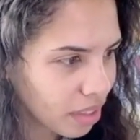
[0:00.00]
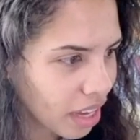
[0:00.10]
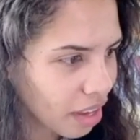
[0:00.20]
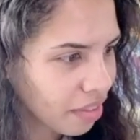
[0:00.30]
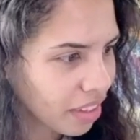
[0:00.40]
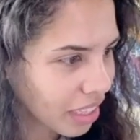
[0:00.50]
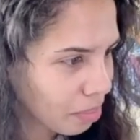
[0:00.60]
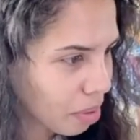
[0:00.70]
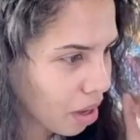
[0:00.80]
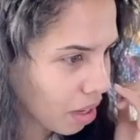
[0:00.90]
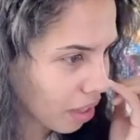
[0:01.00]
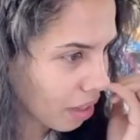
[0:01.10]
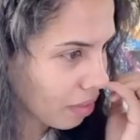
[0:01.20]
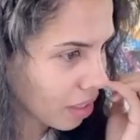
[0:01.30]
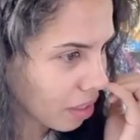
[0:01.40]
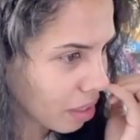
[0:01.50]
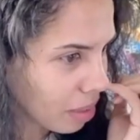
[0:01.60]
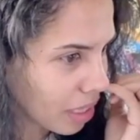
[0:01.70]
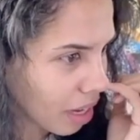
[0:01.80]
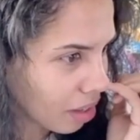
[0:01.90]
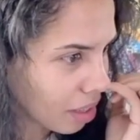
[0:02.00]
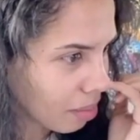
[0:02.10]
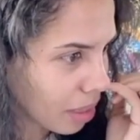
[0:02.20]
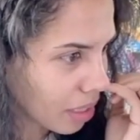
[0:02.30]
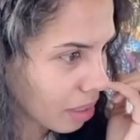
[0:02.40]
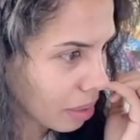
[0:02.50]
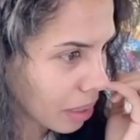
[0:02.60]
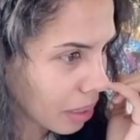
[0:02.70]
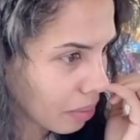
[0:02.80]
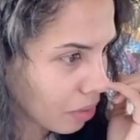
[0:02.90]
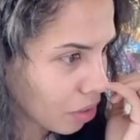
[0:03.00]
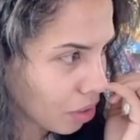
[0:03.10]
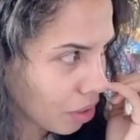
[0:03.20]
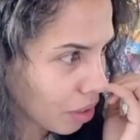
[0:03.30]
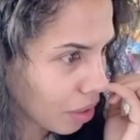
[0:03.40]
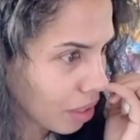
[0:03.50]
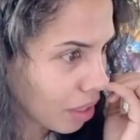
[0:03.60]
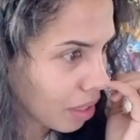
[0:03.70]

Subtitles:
I feel like the poneglyph is going to be down in the basement for sure.